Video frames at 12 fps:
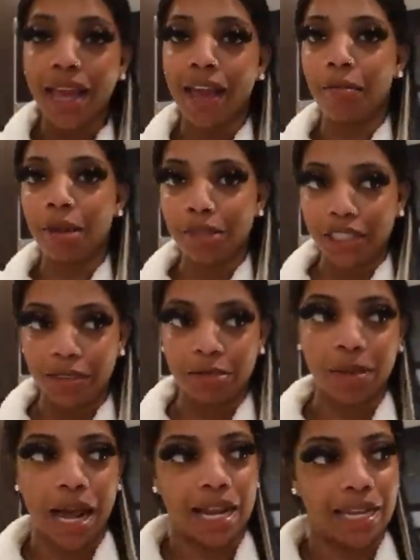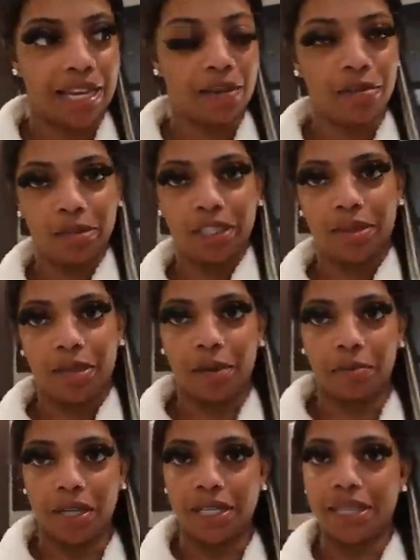have memberships, but I didn't get a membership
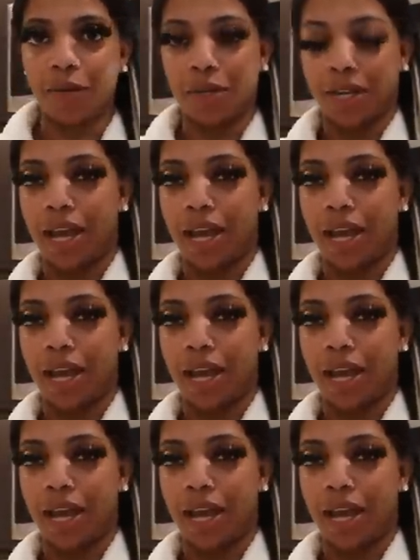yet because I want to